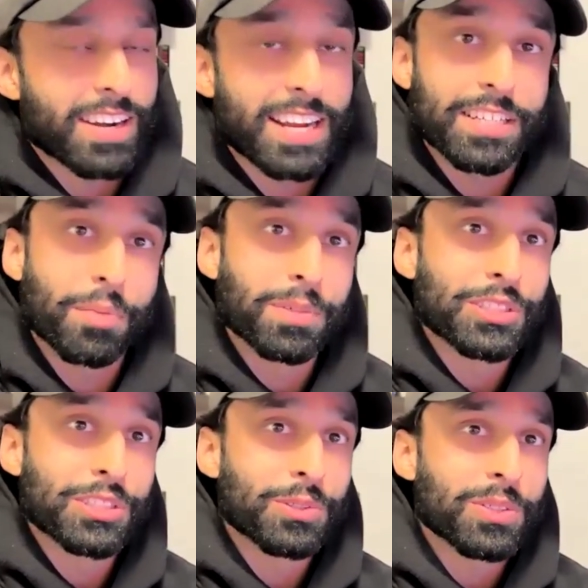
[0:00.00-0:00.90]
right, number
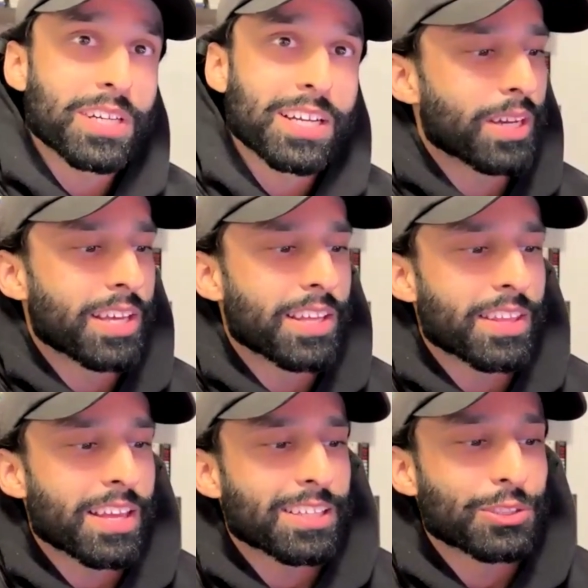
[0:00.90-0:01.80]
two, with
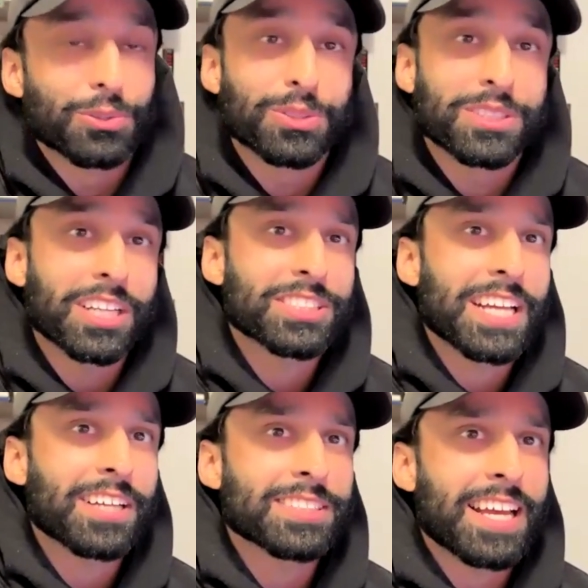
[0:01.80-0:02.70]
2
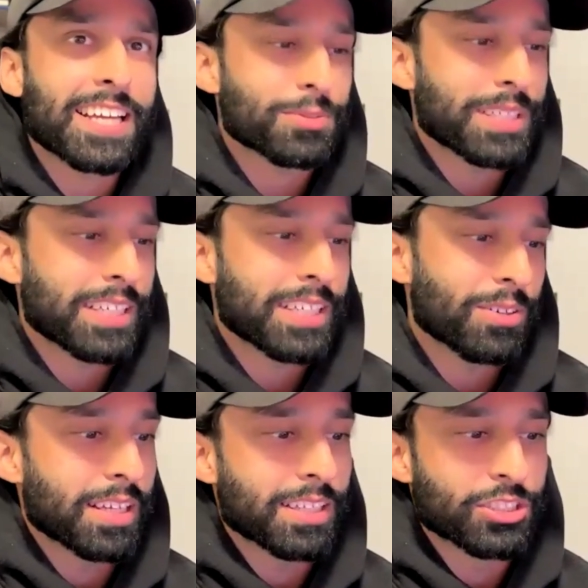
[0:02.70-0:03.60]
touchdowns last week
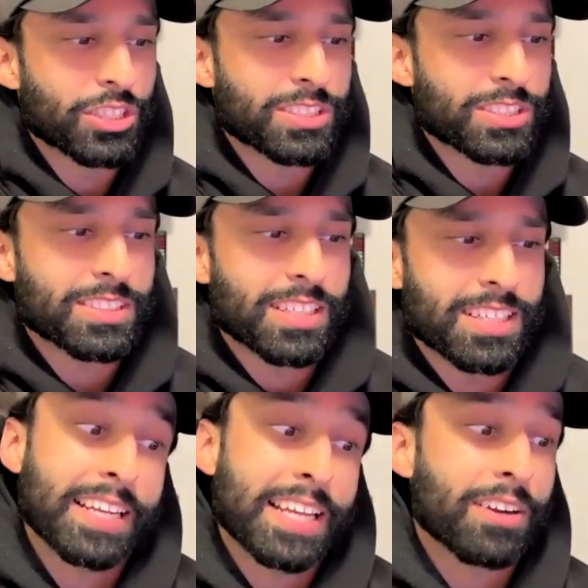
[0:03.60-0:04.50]
and just
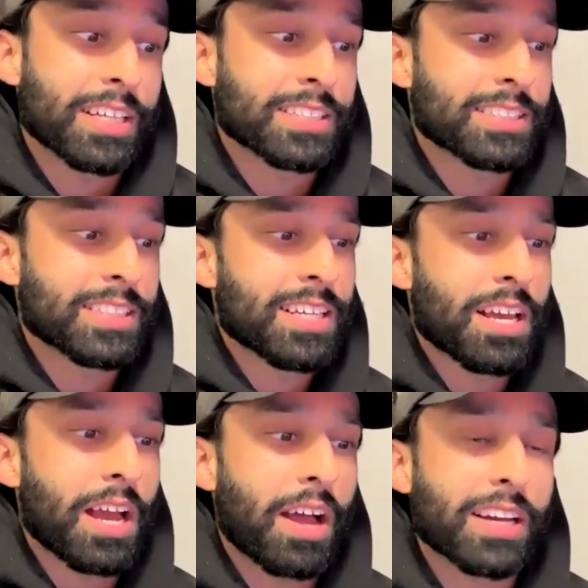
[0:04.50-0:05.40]
8 carries,
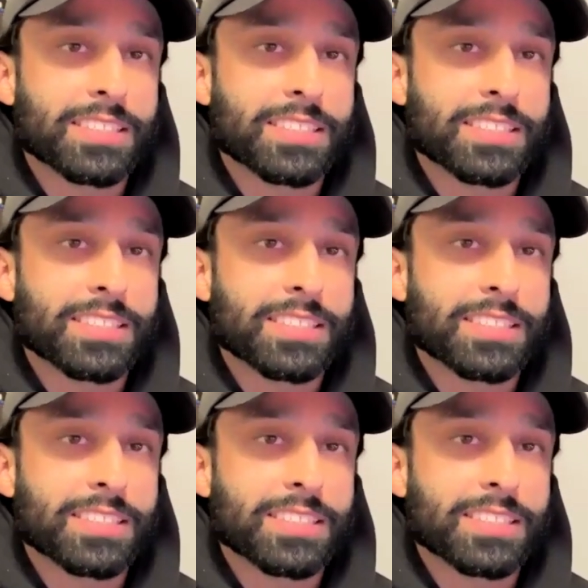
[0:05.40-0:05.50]
I